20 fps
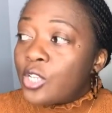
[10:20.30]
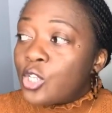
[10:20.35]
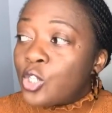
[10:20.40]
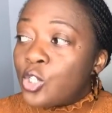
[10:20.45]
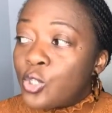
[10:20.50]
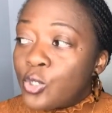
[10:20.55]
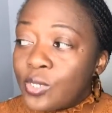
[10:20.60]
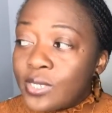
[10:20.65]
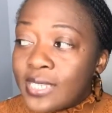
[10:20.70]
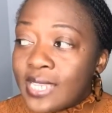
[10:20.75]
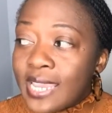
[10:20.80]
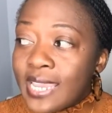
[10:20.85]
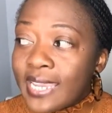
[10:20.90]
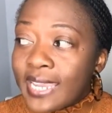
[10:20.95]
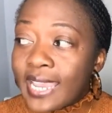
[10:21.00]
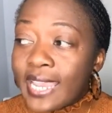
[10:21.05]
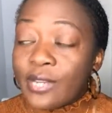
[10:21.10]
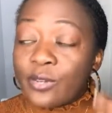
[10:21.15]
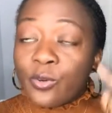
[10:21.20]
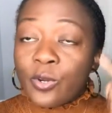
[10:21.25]

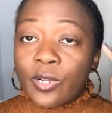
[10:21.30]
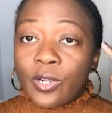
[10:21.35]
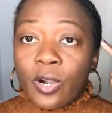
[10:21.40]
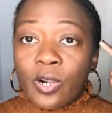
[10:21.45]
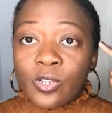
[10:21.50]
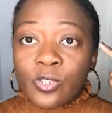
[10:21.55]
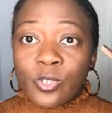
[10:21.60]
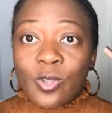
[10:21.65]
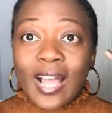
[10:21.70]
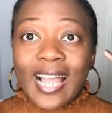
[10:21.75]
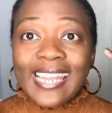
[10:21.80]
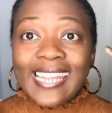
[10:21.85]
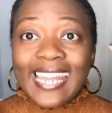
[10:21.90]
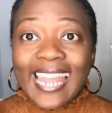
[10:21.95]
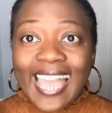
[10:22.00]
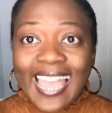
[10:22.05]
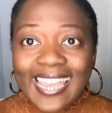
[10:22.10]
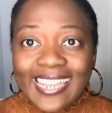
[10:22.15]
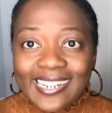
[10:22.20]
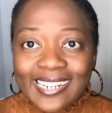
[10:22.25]
choosing, and we're also
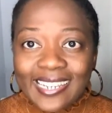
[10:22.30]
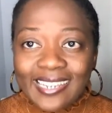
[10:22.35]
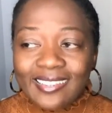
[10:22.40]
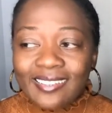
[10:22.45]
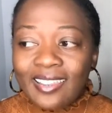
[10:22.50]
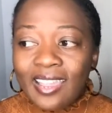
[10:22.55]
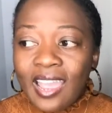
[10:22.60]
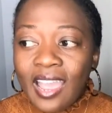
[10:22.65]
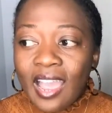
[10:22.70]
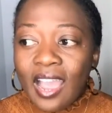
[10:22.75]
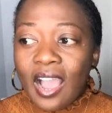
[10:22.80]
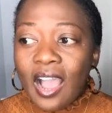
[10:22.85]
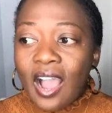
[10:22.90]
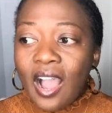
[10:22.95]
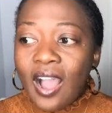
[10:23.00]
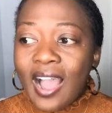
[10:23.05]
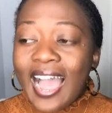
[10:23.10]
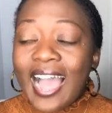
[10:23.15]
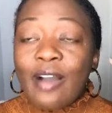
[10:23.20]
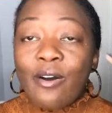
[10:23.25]
aligning
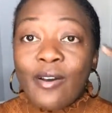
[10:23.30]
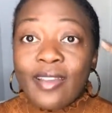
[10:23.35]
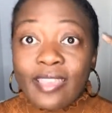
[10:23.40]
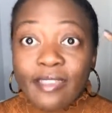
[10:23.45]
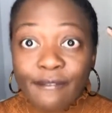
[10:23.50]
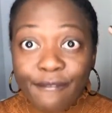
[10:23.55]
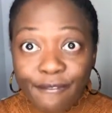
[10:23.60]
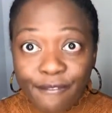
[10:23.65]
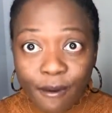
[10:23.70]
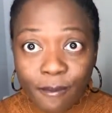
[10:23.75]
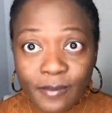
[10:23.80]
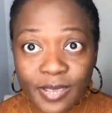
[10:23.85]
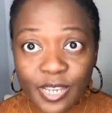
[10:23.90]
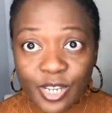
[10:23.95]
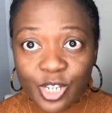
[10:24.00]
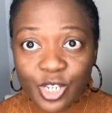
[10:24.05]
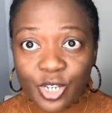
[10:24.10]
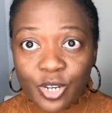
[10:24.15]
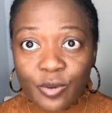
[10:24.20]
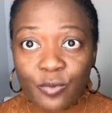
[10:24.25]
our
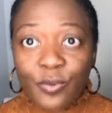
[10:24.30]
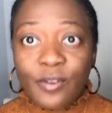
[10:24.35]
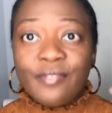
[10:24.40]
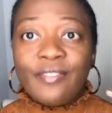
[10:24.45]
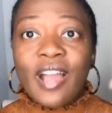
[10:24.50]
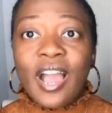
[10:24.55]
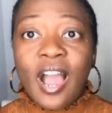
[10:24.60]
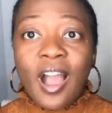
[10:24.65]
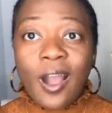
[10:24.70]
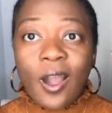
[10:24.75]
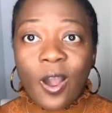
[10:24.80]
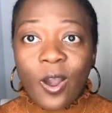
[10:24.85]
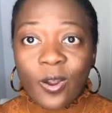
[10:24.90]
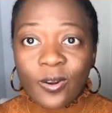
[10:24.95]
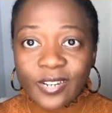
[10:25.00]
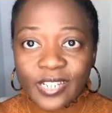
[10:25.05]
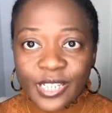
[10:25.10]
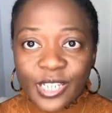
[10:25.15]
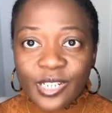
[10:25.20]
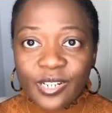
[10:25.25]
information with our
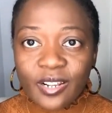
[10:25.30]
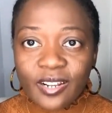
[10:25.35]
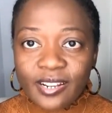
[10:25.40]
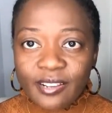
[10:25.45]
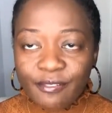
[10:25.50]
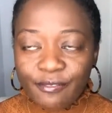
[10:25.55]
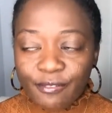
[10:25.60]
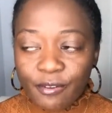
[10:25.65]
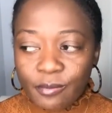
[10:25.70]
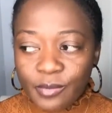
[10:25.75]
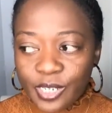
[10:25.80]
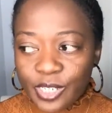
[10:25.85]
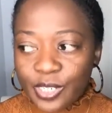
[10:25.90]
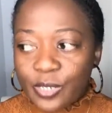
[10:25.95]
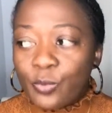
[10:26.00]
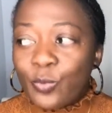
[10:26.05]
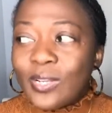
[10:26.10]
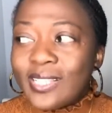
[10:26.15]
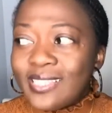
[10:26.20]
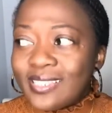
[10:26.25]
original
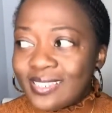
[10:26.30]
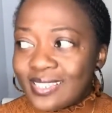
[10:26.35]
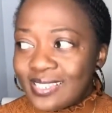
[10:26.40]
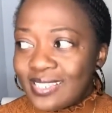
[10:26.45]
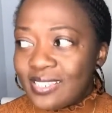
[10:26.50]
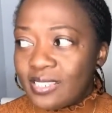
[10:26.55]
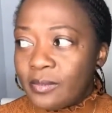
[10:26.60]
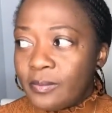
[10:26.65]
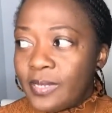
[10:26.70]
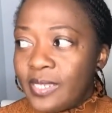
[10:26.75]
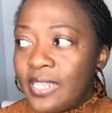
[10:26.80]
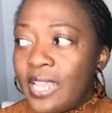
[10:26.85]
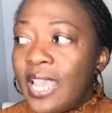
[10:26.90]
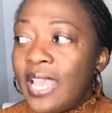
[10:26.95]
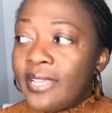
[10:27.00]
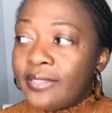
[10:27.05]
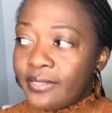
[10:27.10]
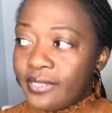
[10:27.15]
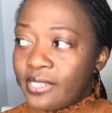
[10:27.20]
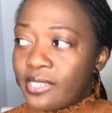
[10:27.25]
information. What does this mean?
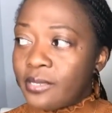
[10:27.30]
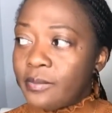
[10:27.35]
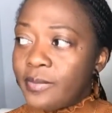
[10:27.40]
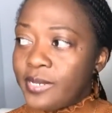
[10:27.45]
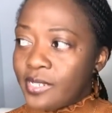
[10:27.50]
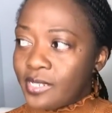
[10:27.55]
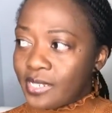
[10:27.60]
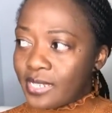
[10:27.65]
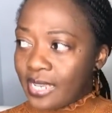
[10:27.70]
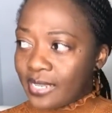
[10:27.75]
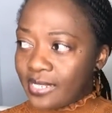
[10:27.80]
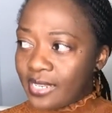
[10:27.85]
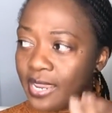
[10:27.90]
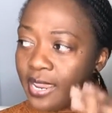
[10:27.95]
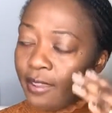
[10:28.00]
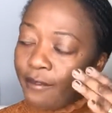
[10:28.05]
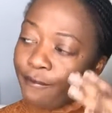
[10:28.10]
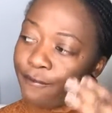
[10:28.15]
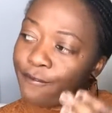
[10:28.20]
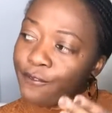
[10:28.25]
This means that
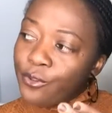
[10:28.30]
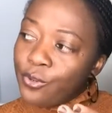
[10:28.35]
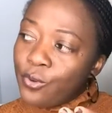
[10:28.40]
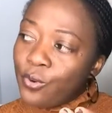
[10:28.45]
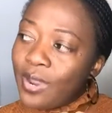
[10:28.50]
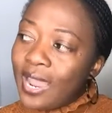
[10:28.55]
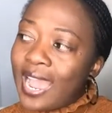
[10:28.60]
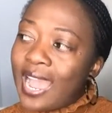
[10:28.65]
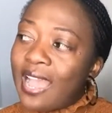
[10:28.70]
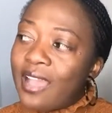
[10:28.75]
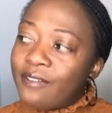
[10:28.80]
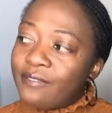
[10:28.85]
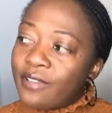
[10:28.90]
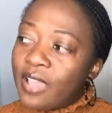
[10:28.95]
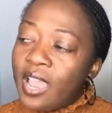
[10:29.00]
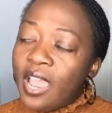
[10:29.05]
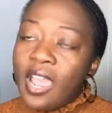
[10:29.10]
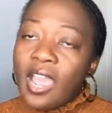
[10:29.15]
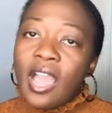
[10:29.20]
if you have